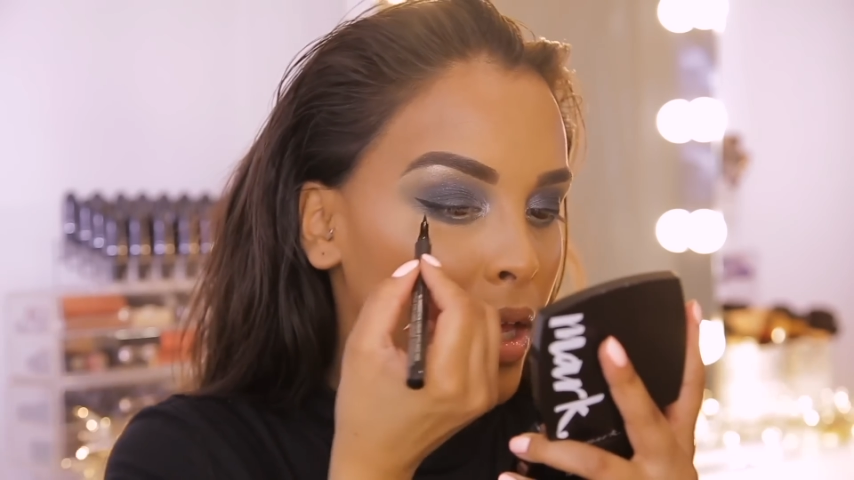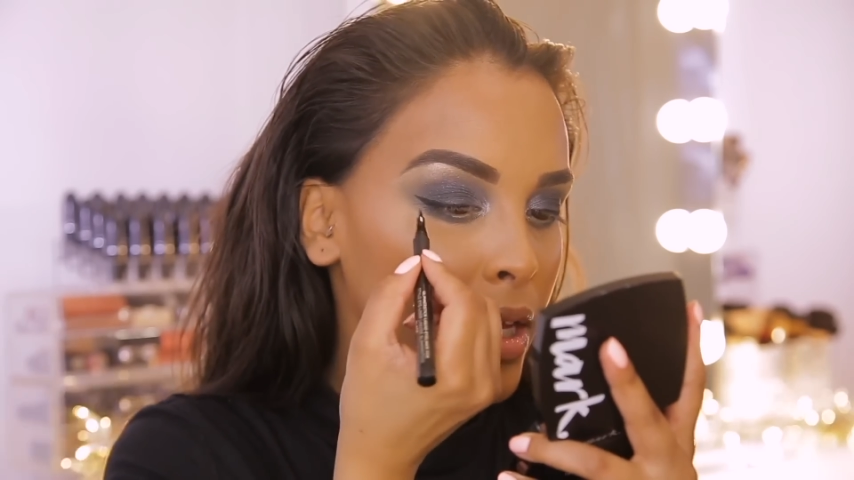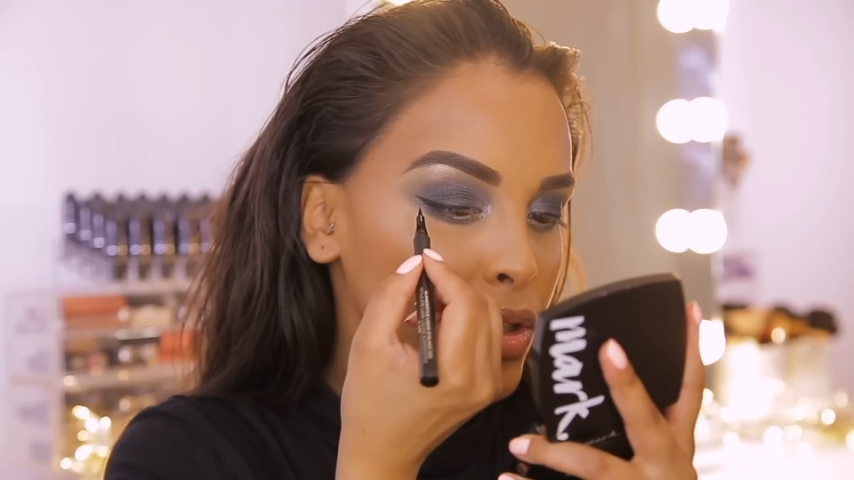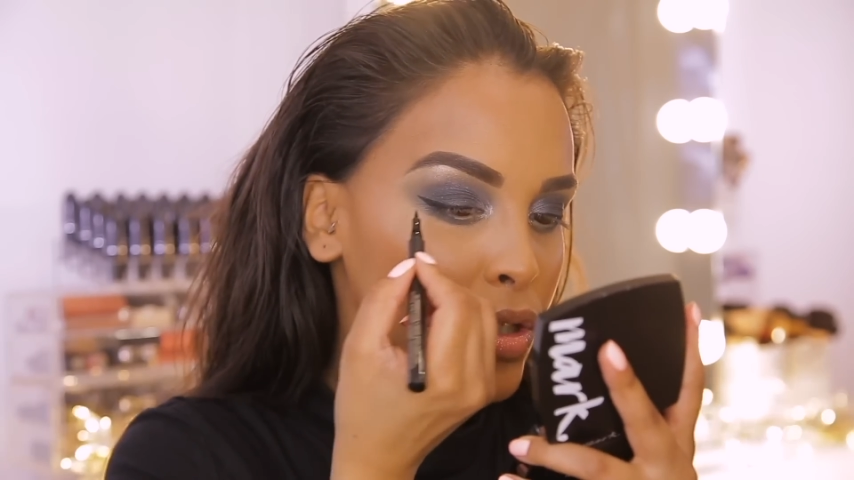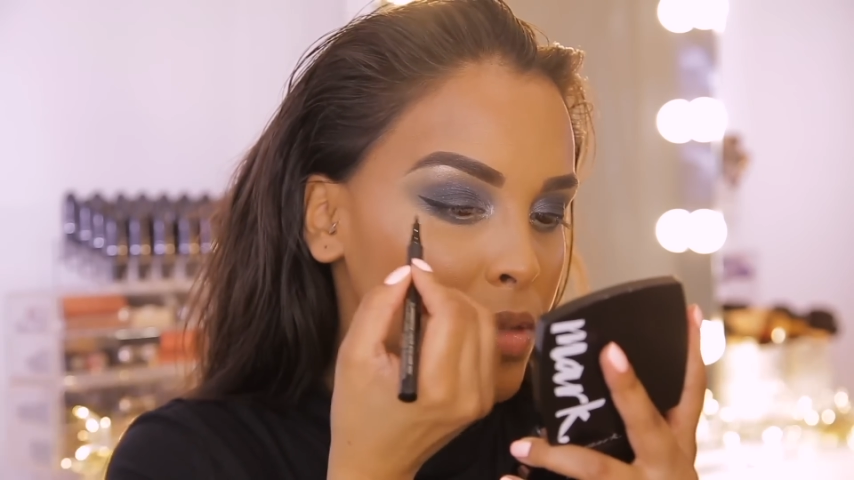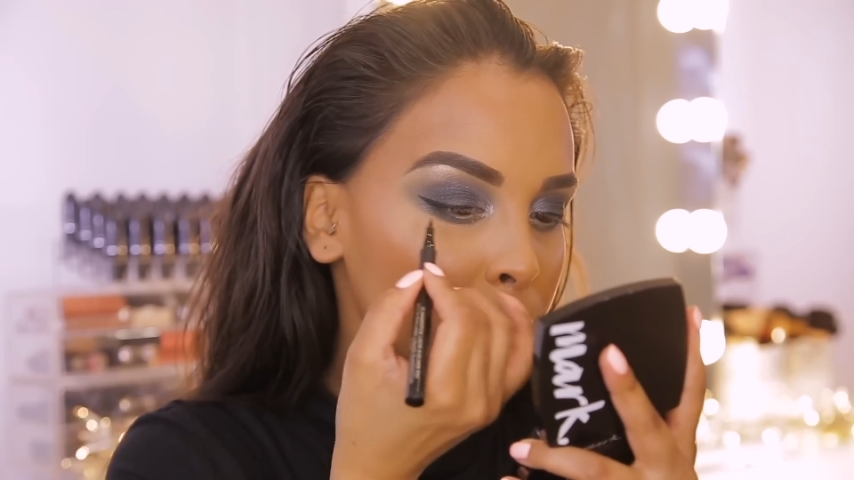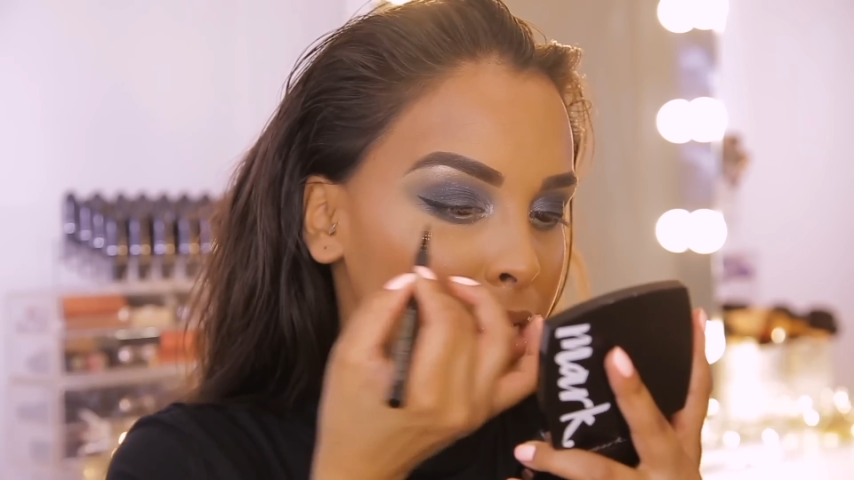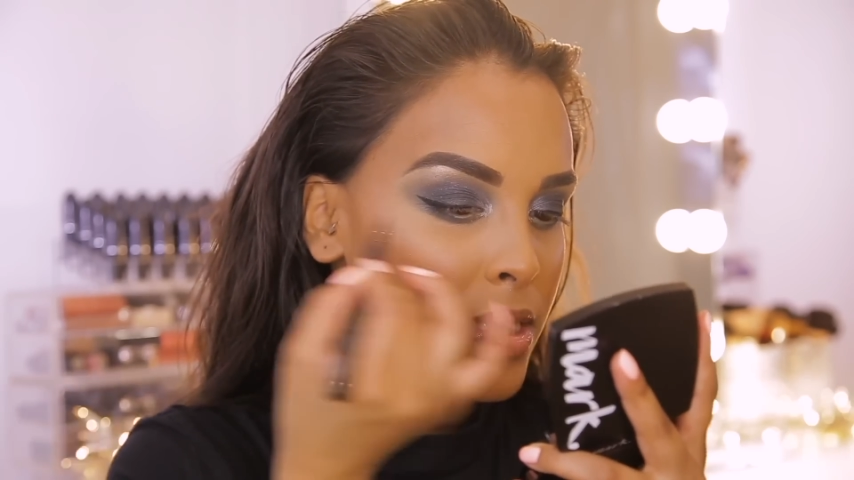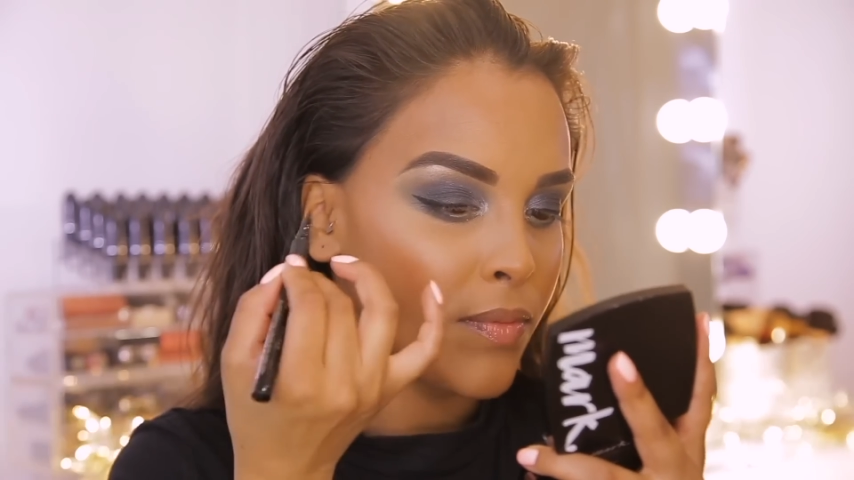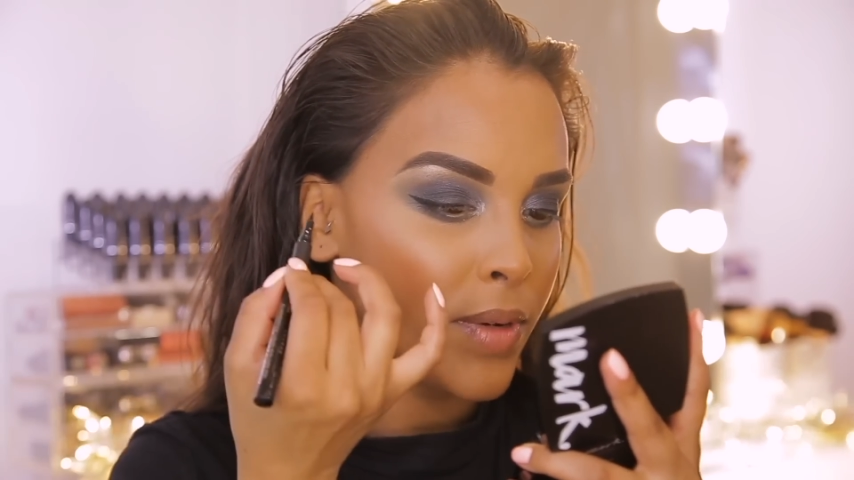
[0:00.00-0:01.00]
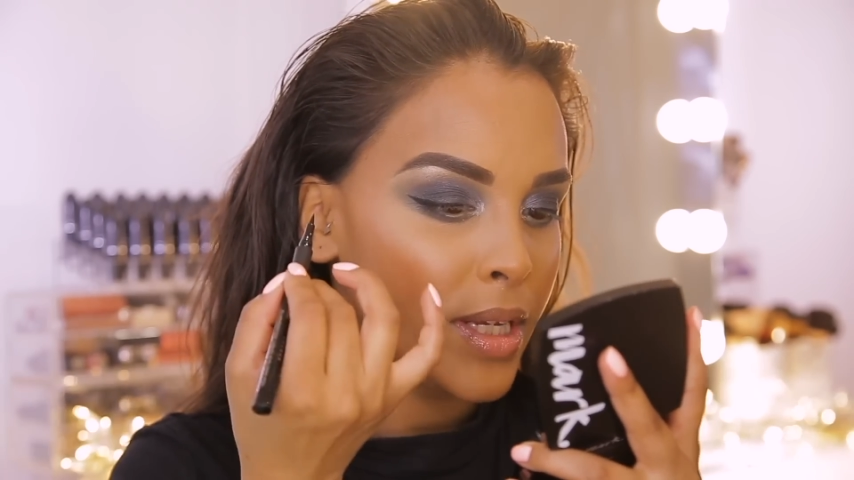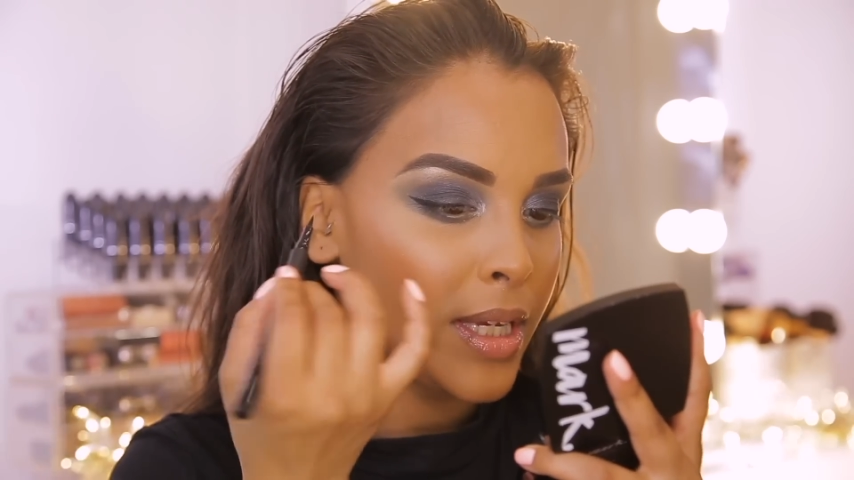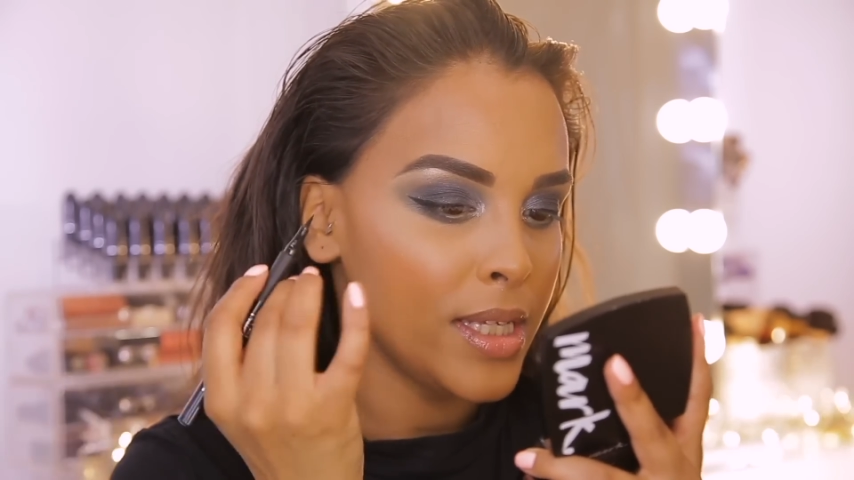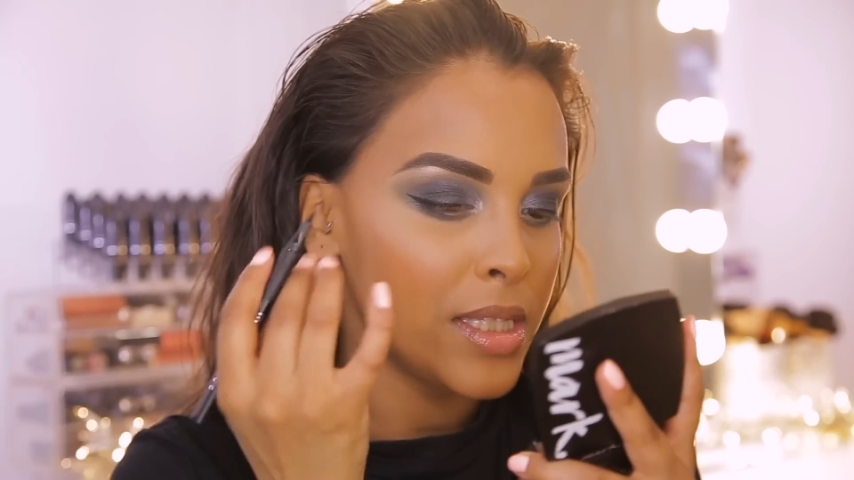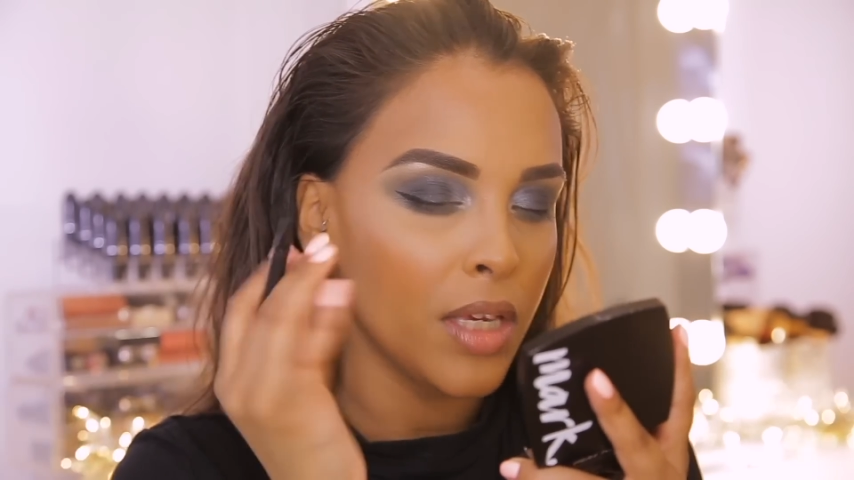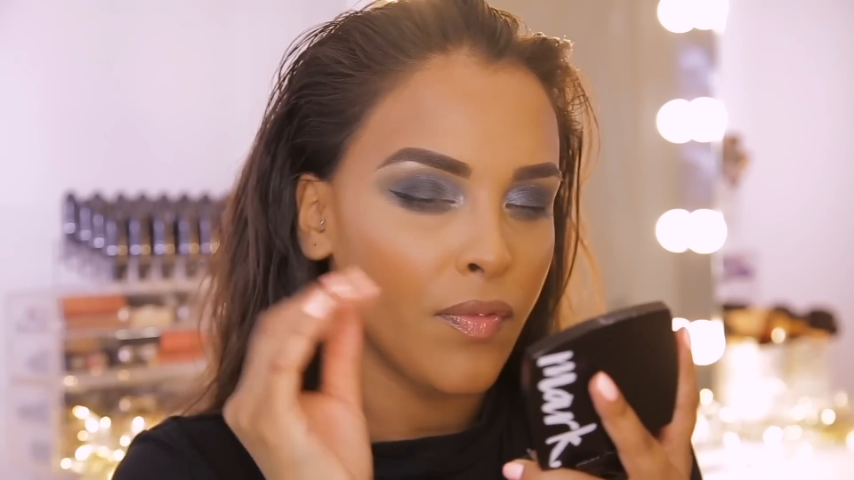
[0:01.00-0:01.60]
It just makes it really easy.